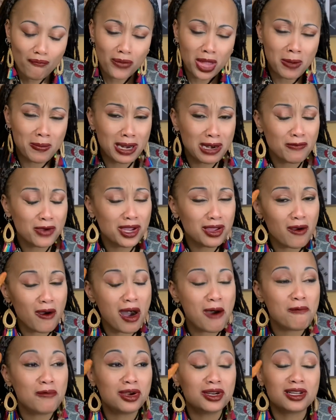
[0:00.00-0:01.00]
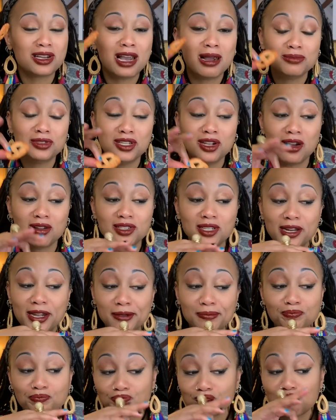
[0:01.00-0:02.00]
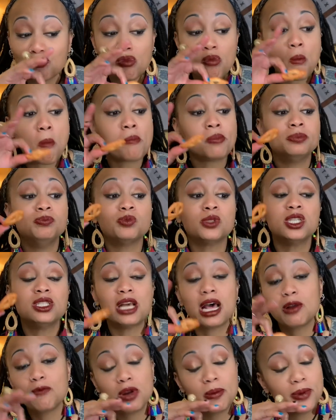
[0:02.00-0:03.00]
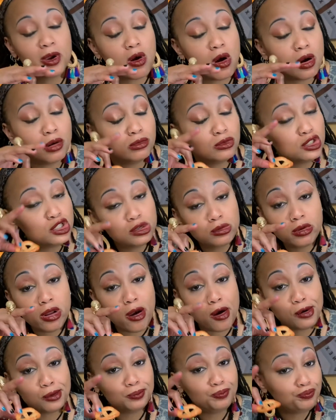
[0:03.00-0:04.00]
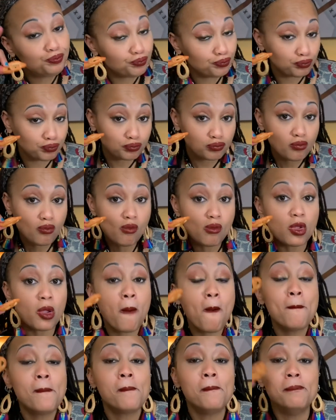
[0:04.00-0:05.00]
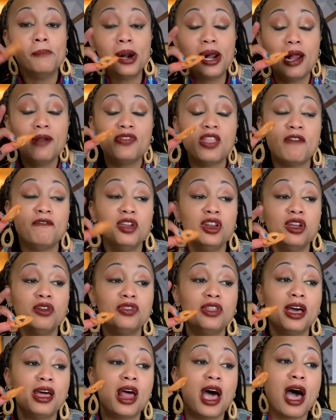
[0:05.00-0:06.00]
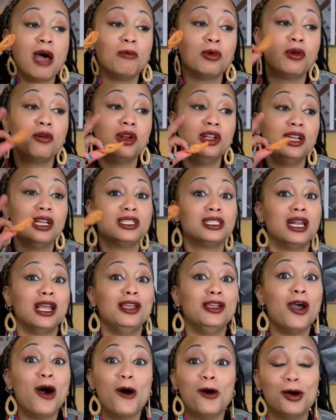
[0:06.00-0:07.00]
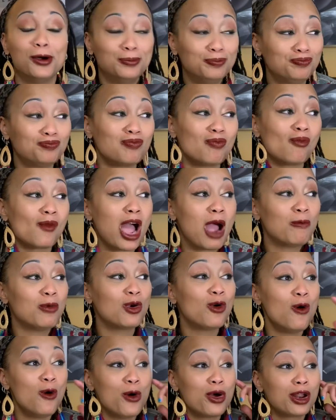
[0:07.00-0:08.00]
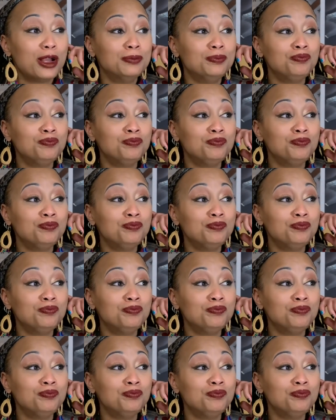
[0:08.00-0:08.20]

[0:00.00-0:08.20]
anyway, y'all, I wanted to come to y'all today because I don't want to be gone too long. But that video that I recorded yesterday, y'all, I recorded